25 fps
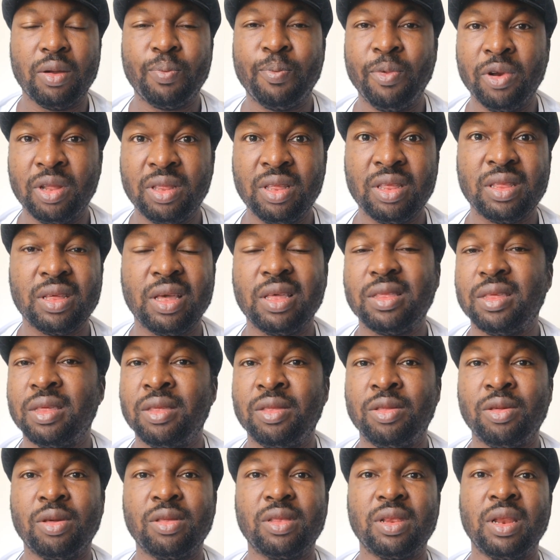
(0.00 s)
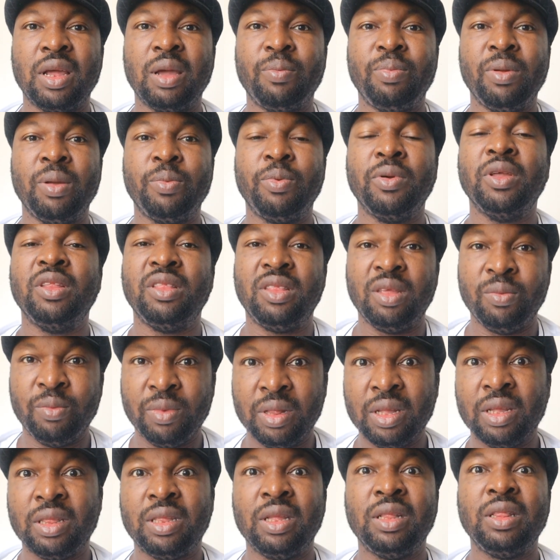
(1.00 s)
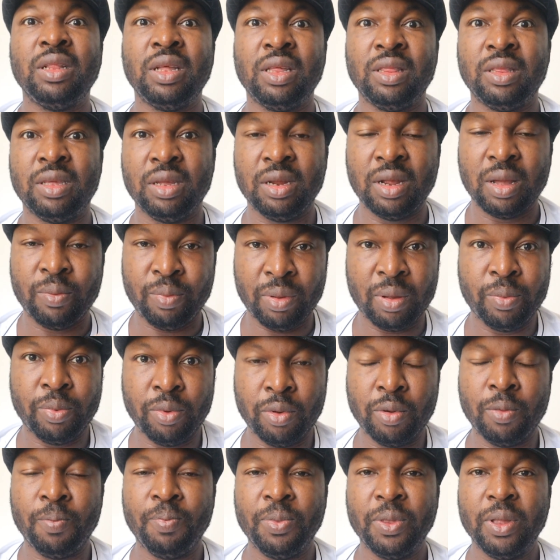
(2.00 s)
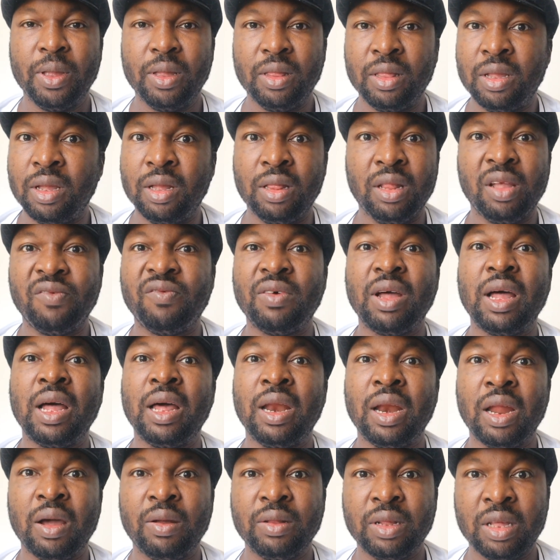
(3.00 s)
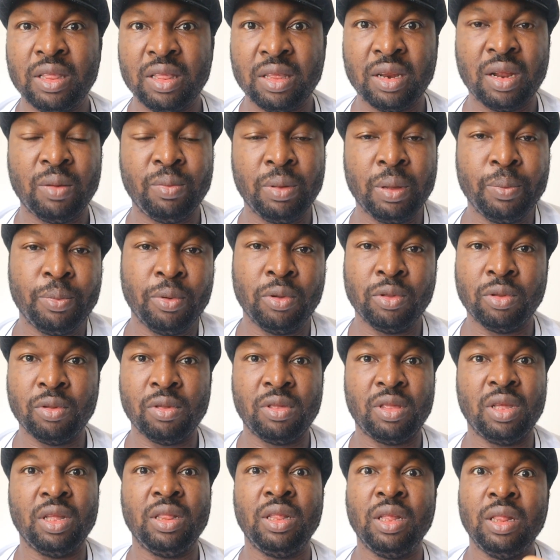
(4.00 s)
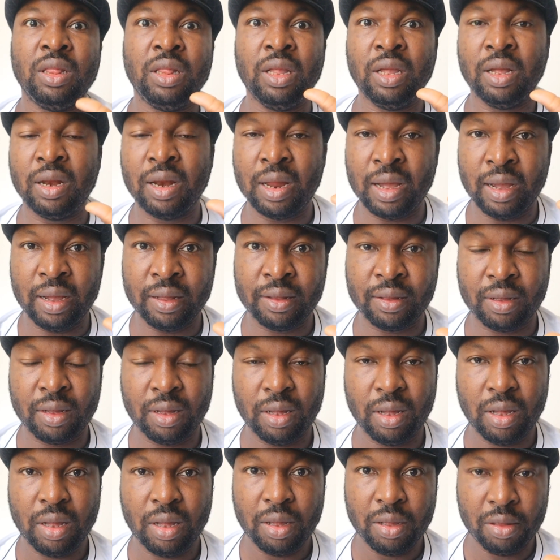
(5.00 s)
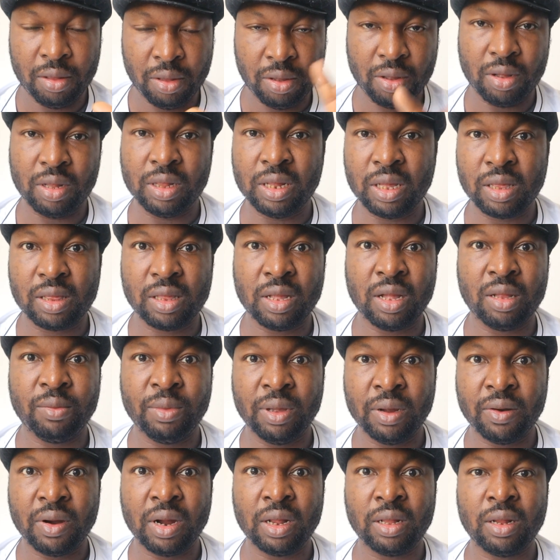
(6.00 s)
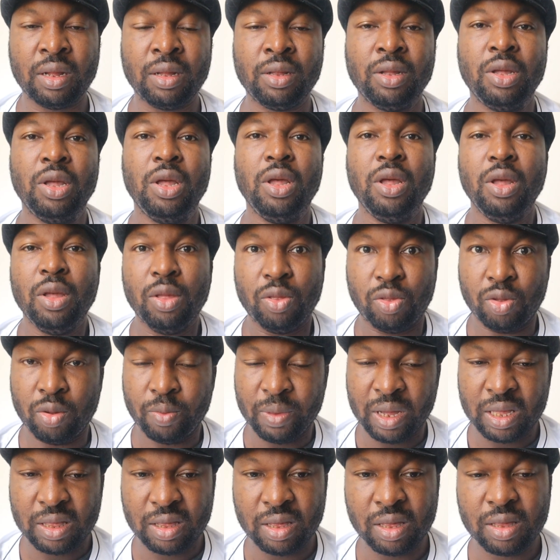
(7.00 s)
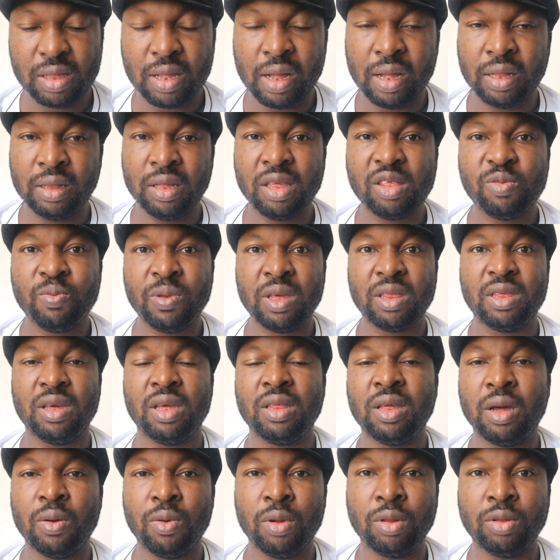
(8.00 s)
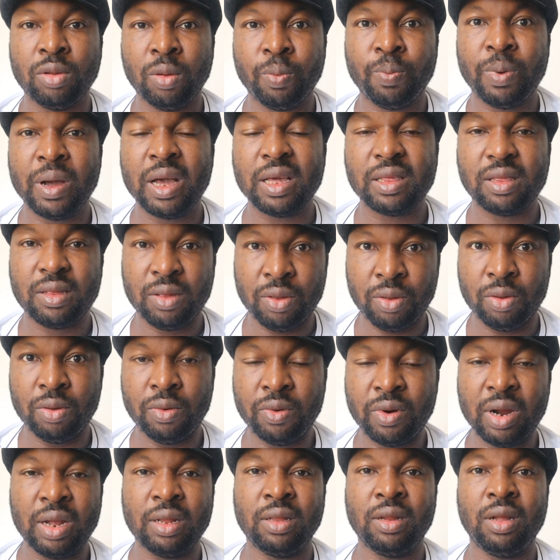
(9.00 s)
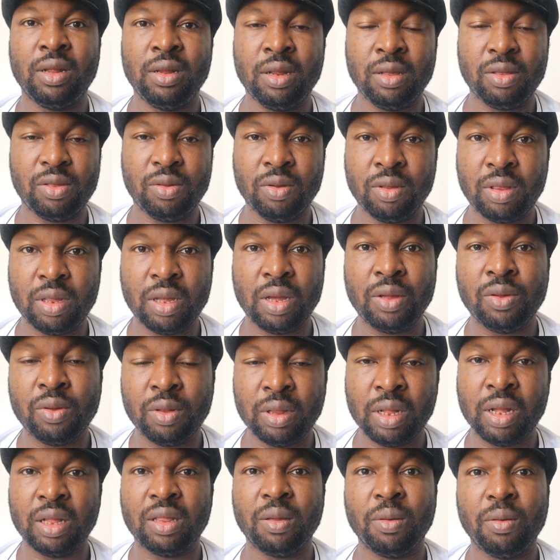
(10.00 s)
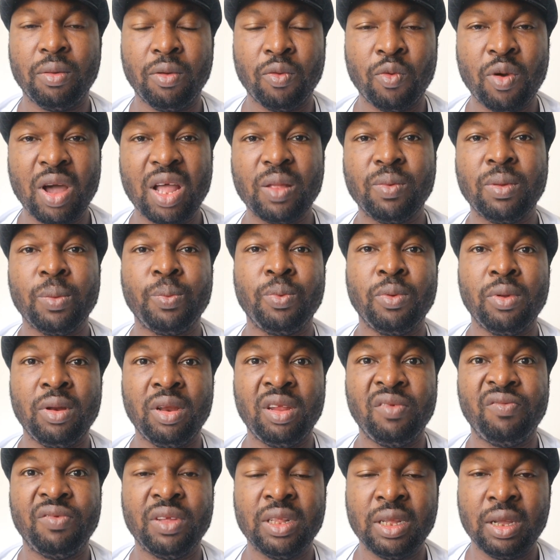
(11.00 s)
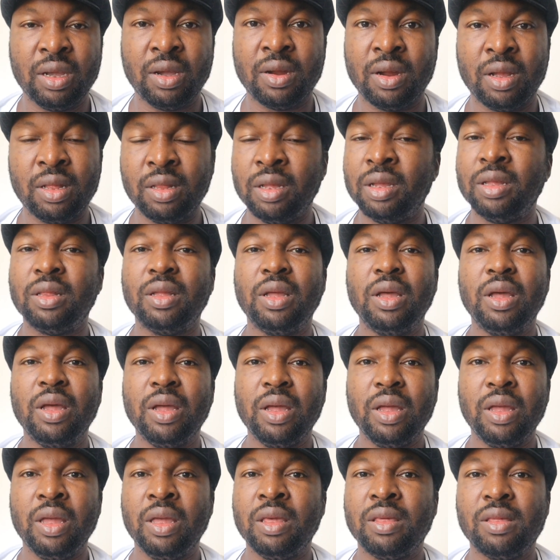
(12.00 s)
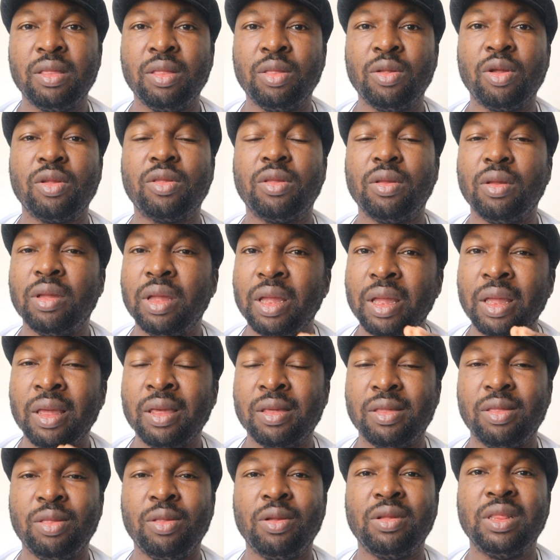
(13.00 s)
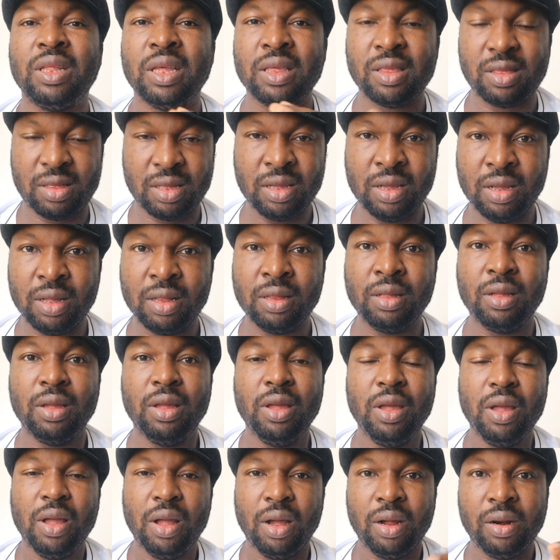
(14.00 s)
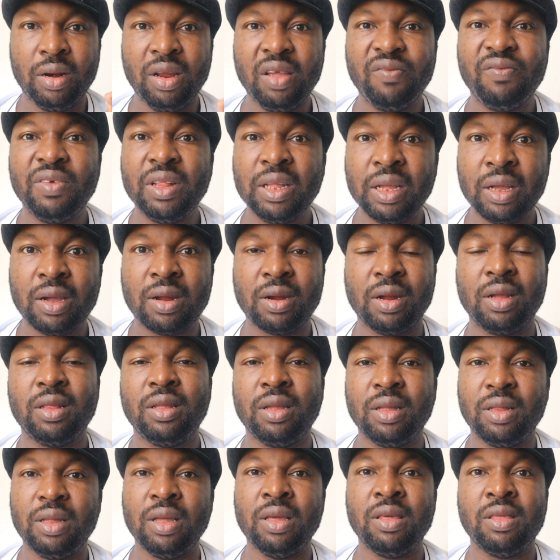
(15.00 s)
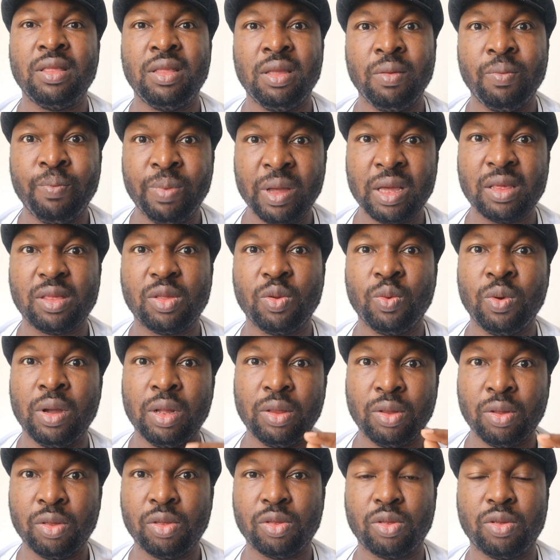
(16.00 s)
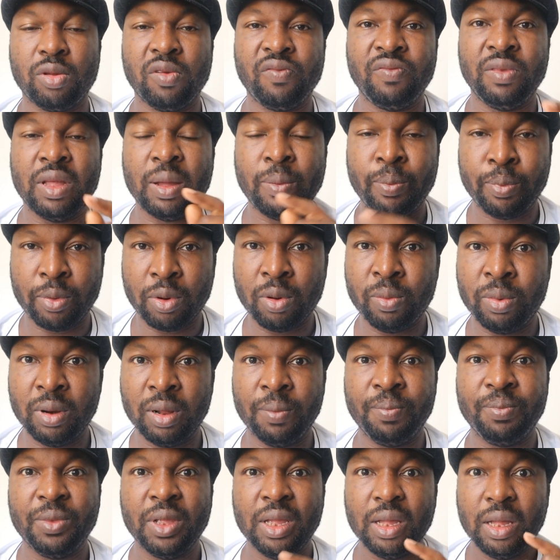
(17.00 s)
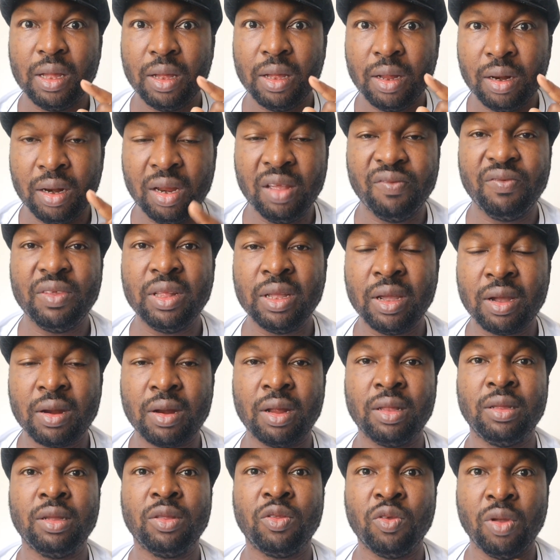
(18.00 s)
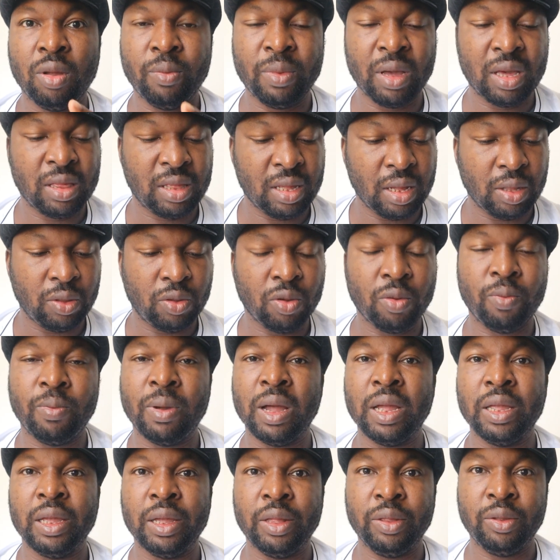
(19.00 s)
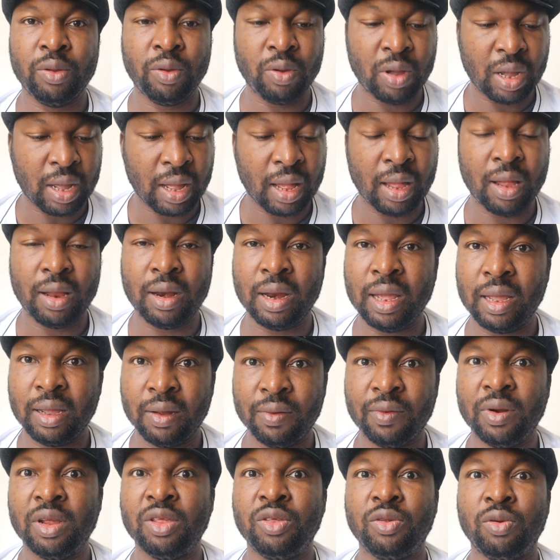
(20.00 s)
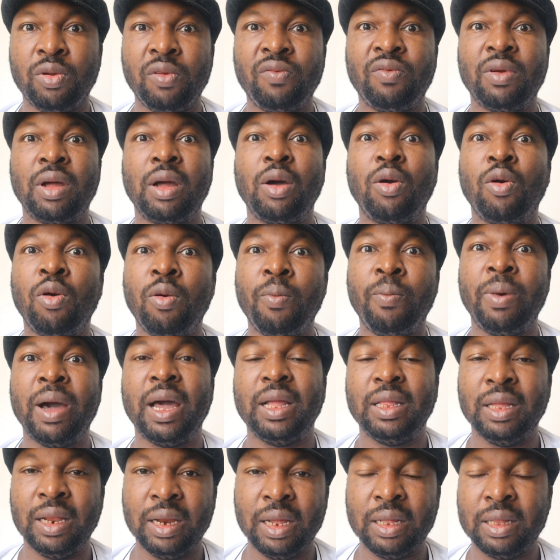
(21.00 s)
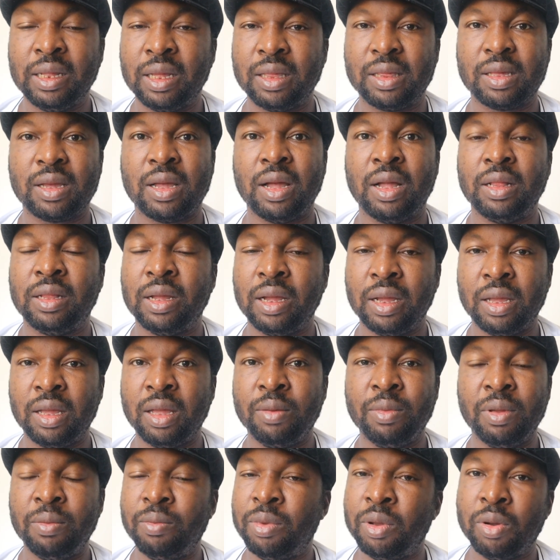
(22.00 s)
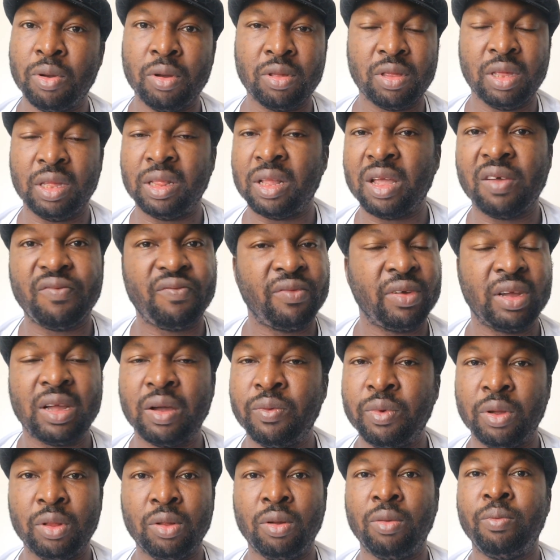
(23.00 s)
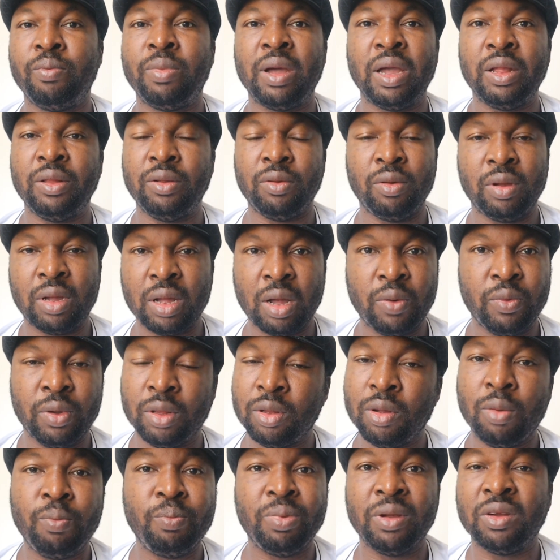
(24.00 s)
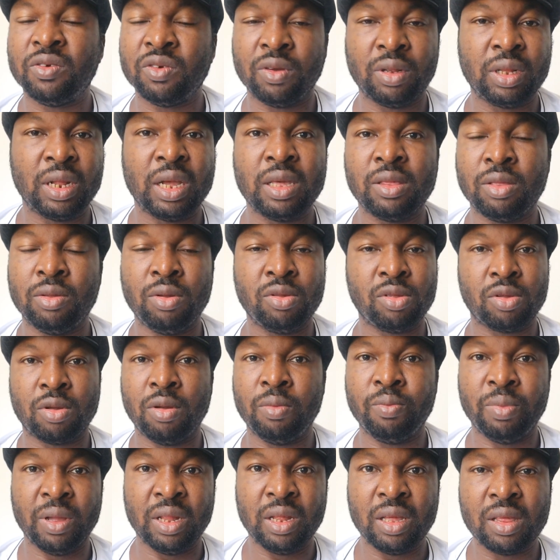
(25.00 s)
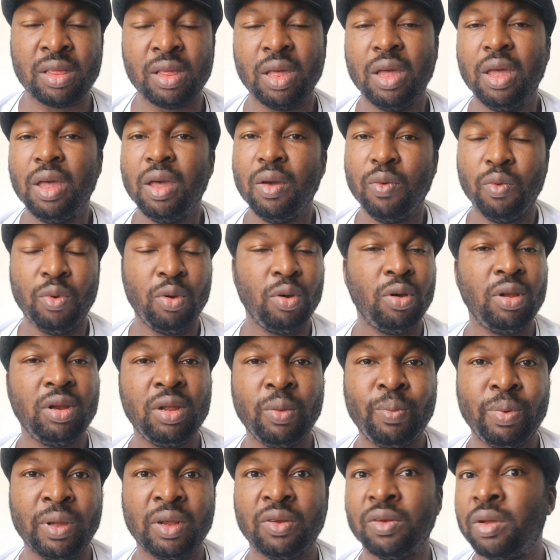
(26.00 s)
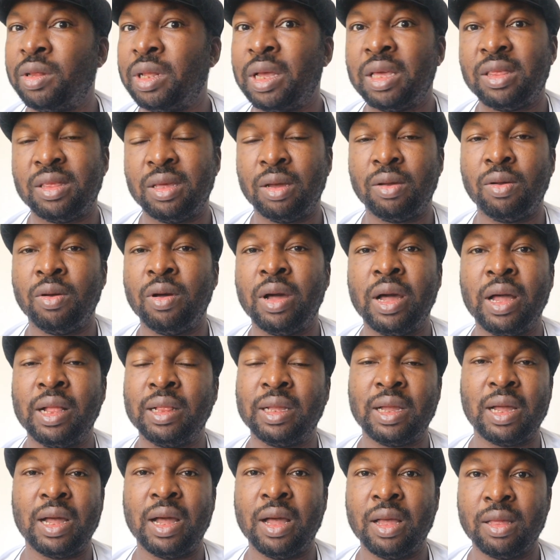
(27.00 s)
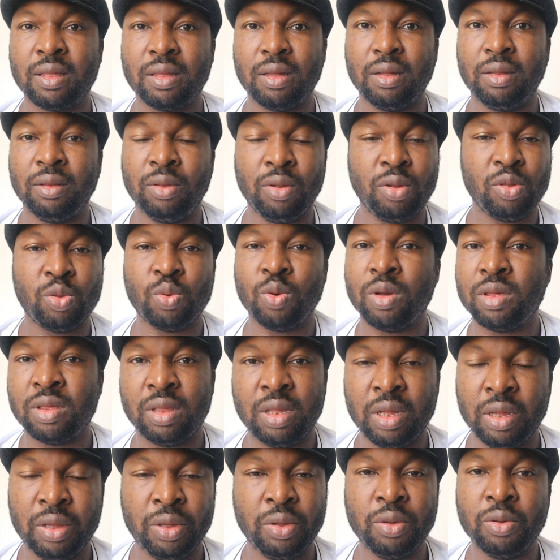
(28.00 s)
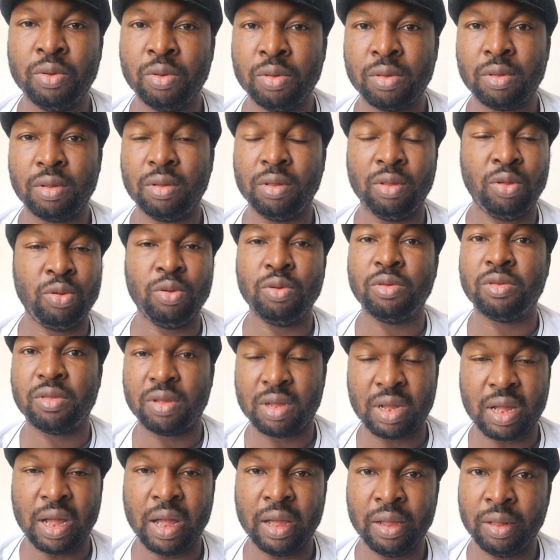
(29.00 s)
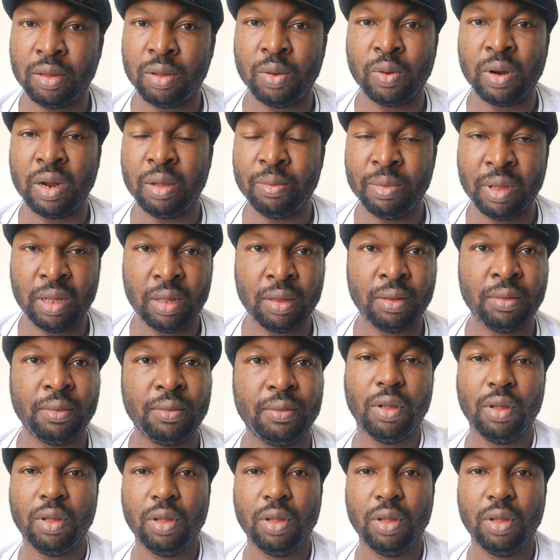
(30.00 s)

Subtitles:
Politicians is just like people intimidating Nigeria people. They never allow Nigeria people to see the daylight. Do you understand me right now? So my sister, this message I want to pass to you right now is to tell you that white people living in credit is not a sin. Living in credit is the best way to solve their problem. Living in credit will make them to buy a new car like Range Rover or buy the latest car that came in, because in Africa we don't buy new car. We don't patronize those companies. We only patronize second-hand cars, those ones they use, used car, you know what I mean?